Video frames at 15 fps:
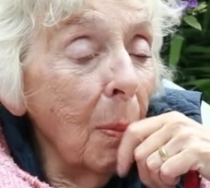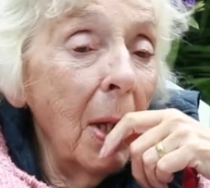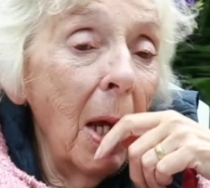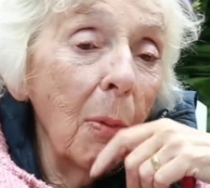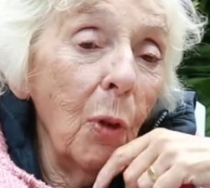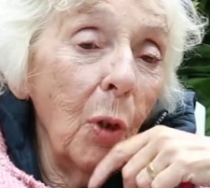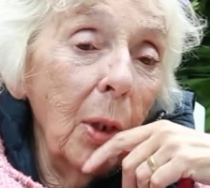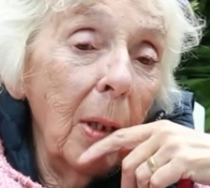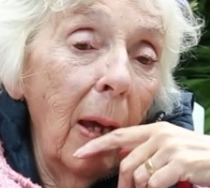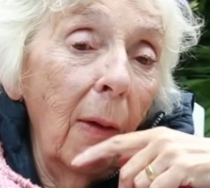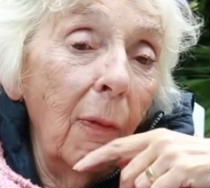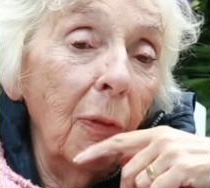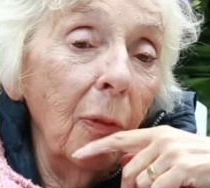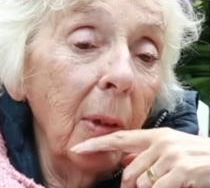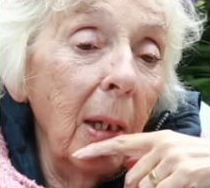sometimes she'd
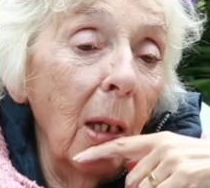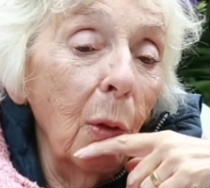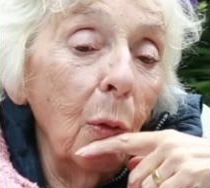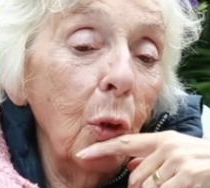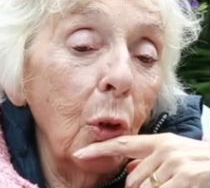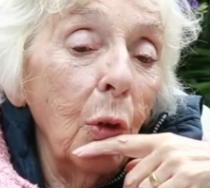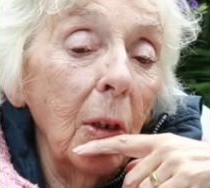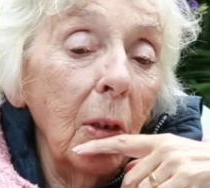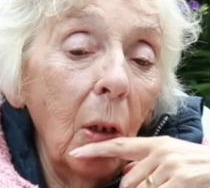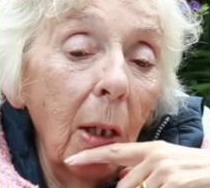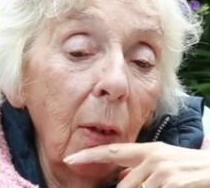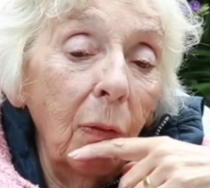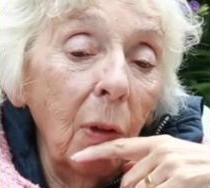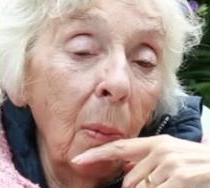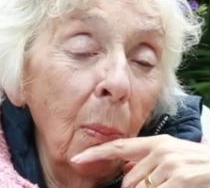have,
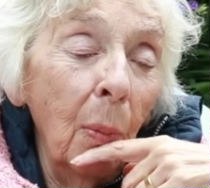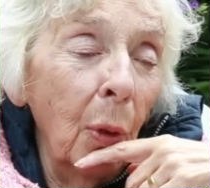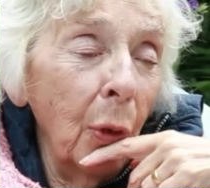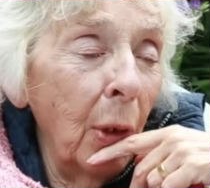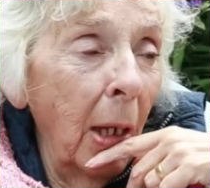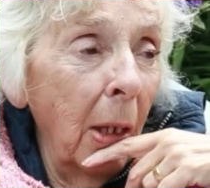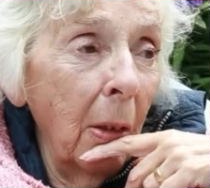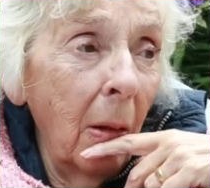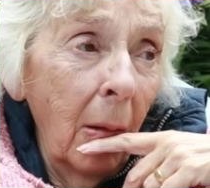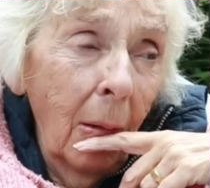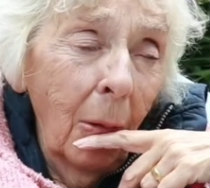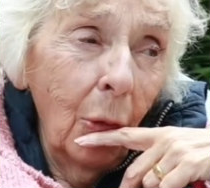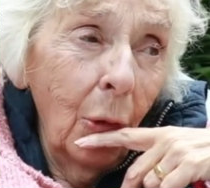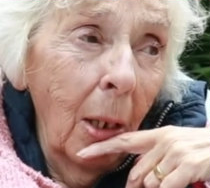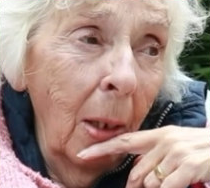if the mother had a
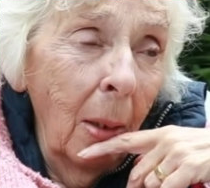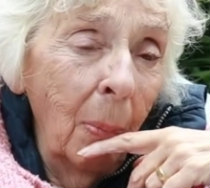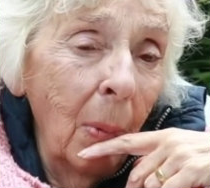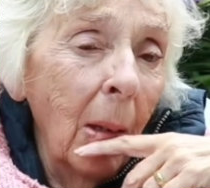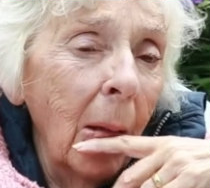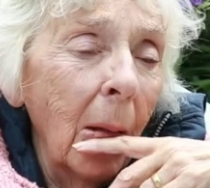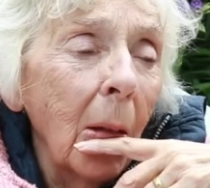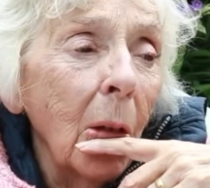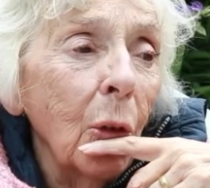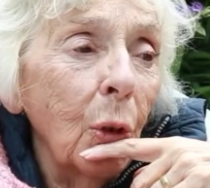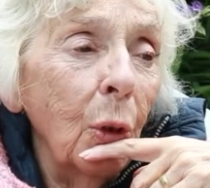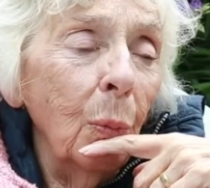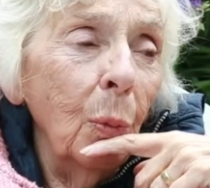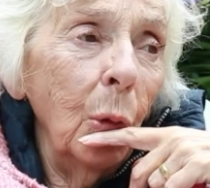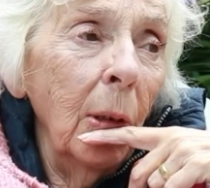hard time,
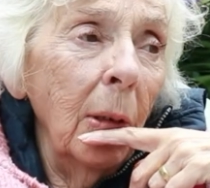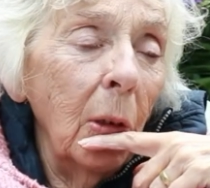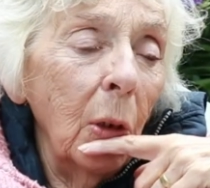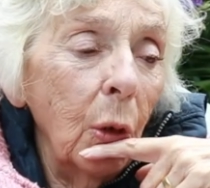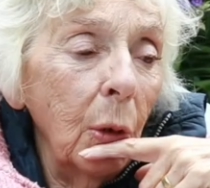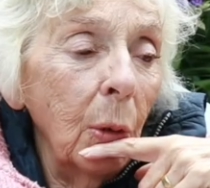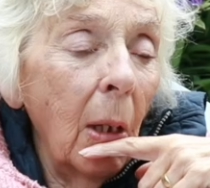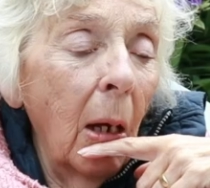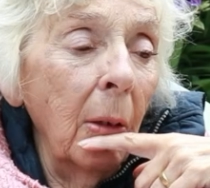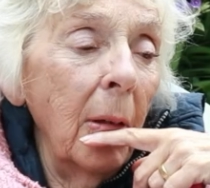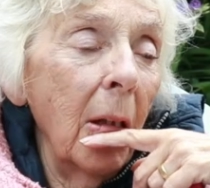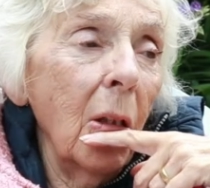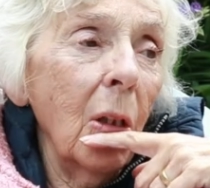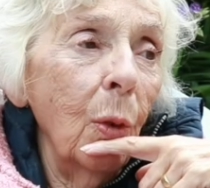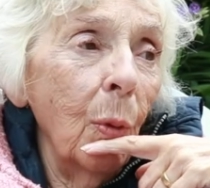
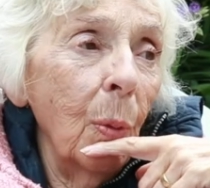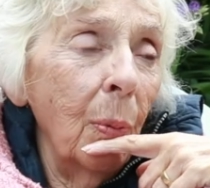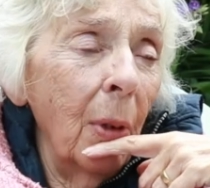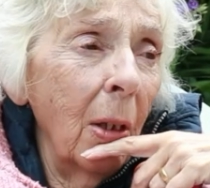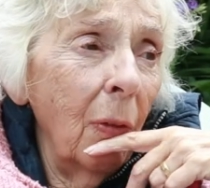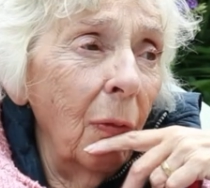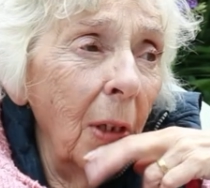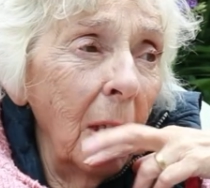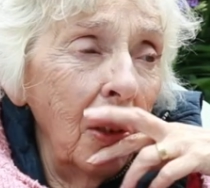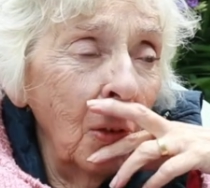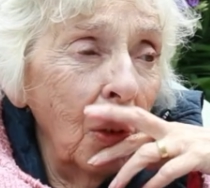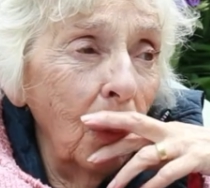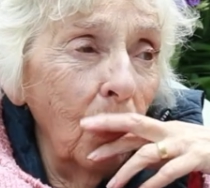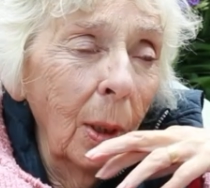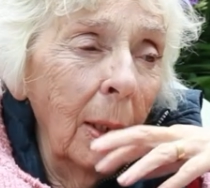unless she was breastfeeding,
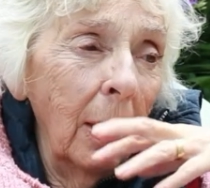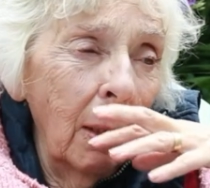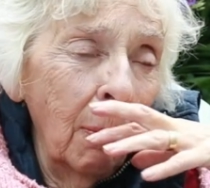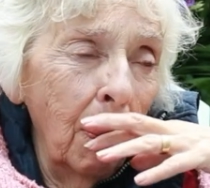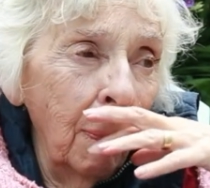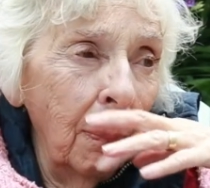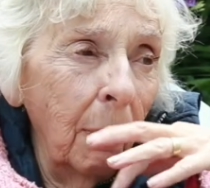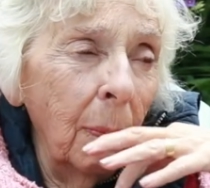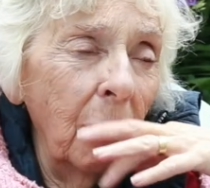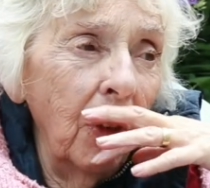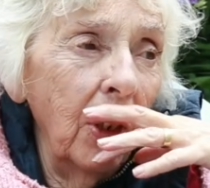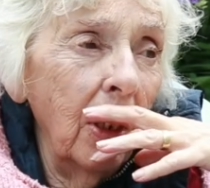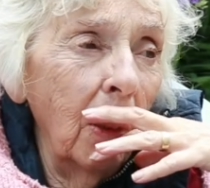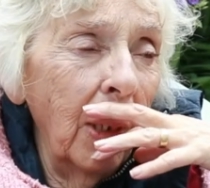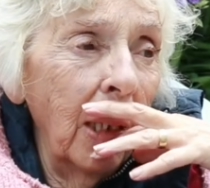she wouldn't let him
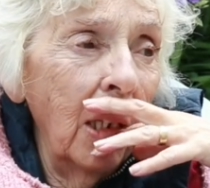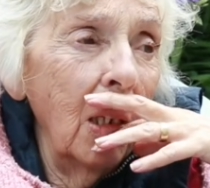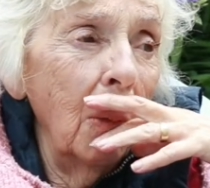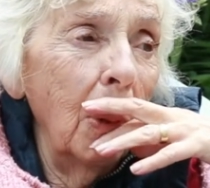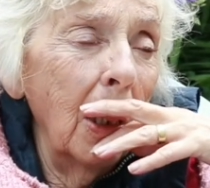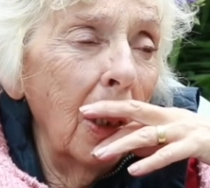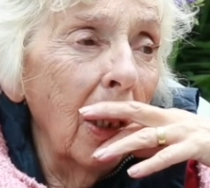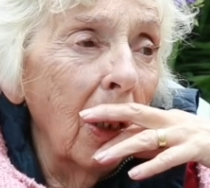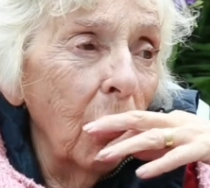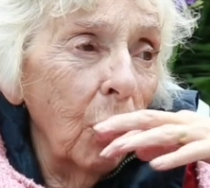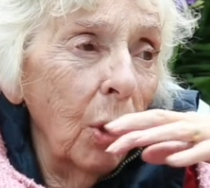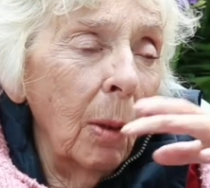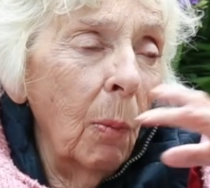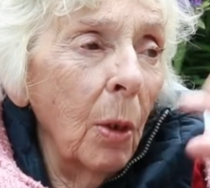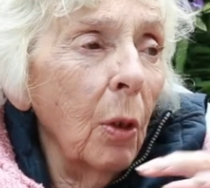feed the baby.
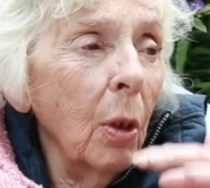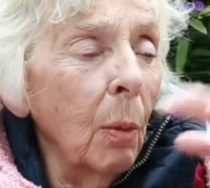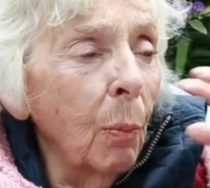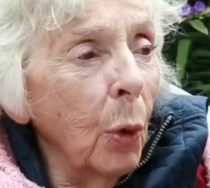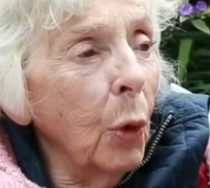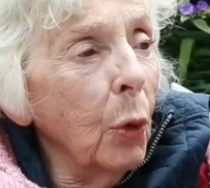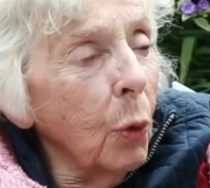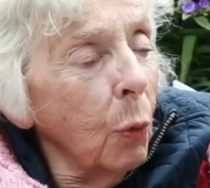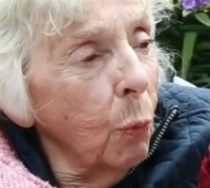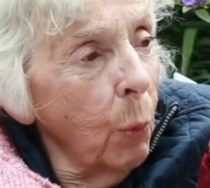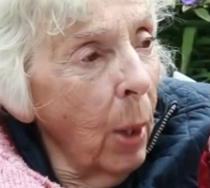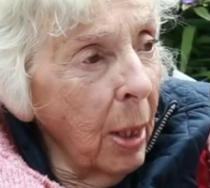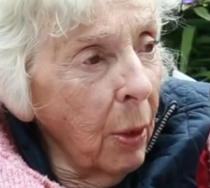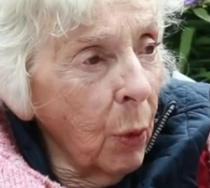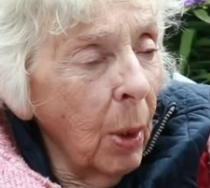She wanted the mother to
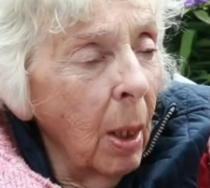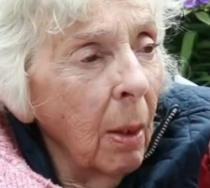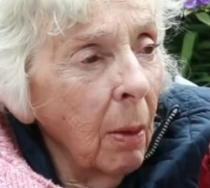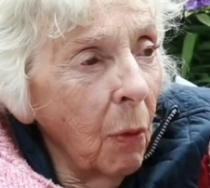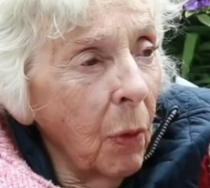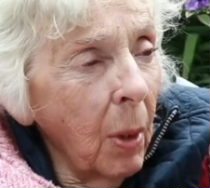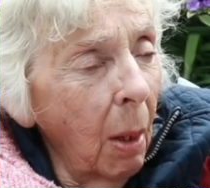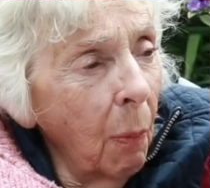rest, because that